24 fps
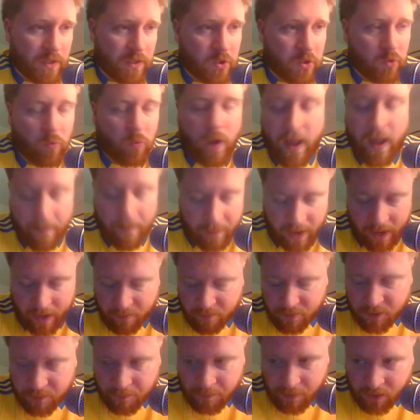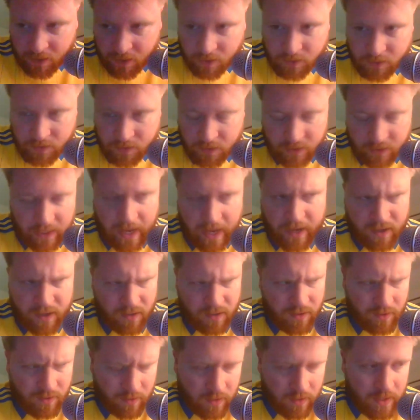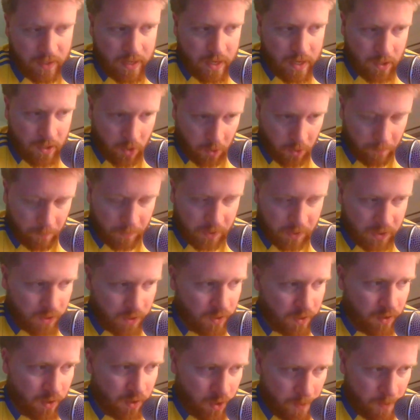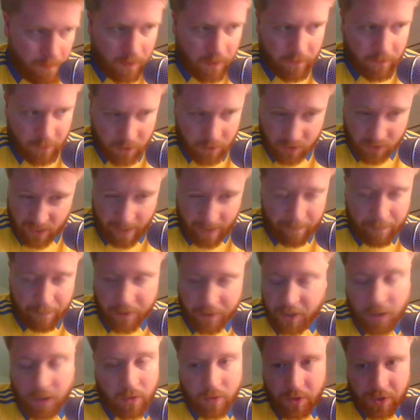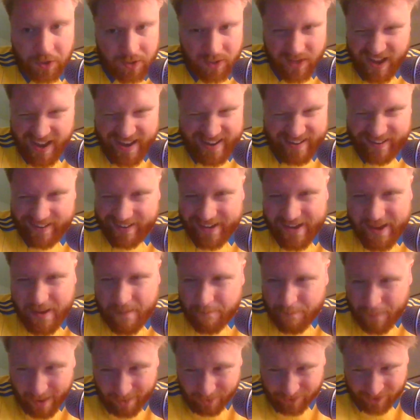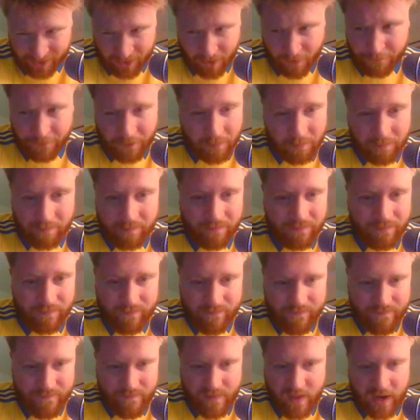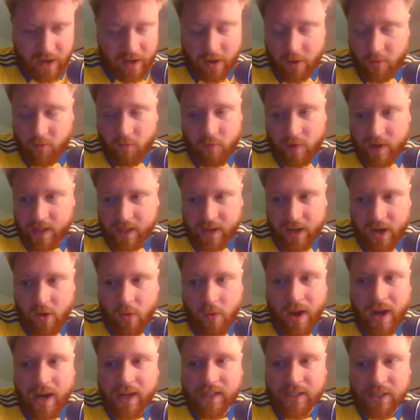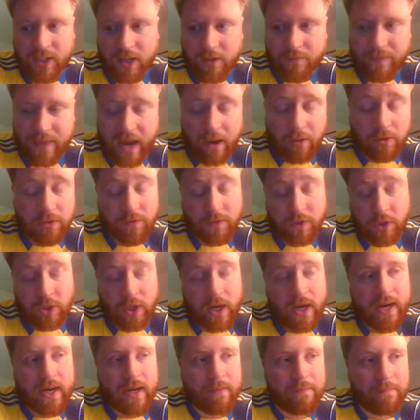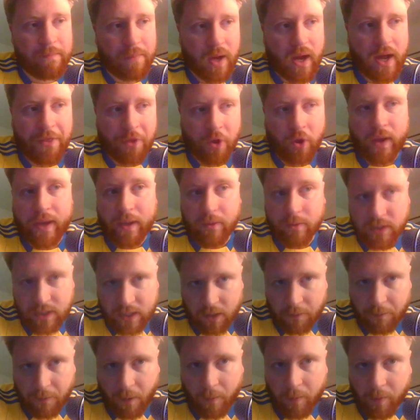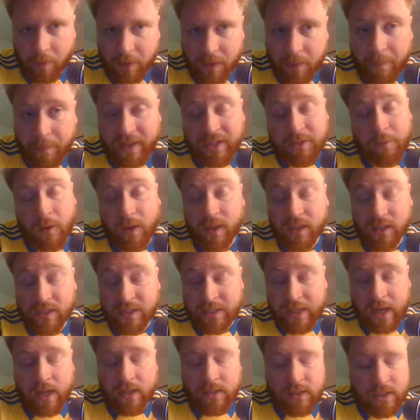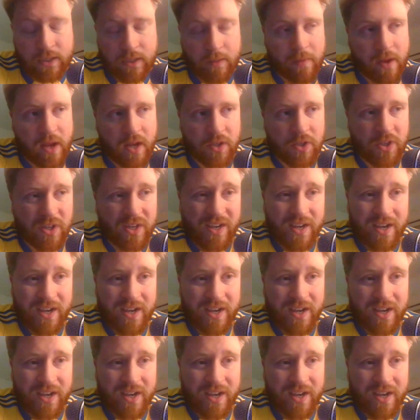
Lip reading: too wet, perhaps, because Stack and Goodmanson and a couple of others, and Purdue, just like bouncing off them. I don't really know why. So that was frustrating. But I thought he was still probably the best player that started the match.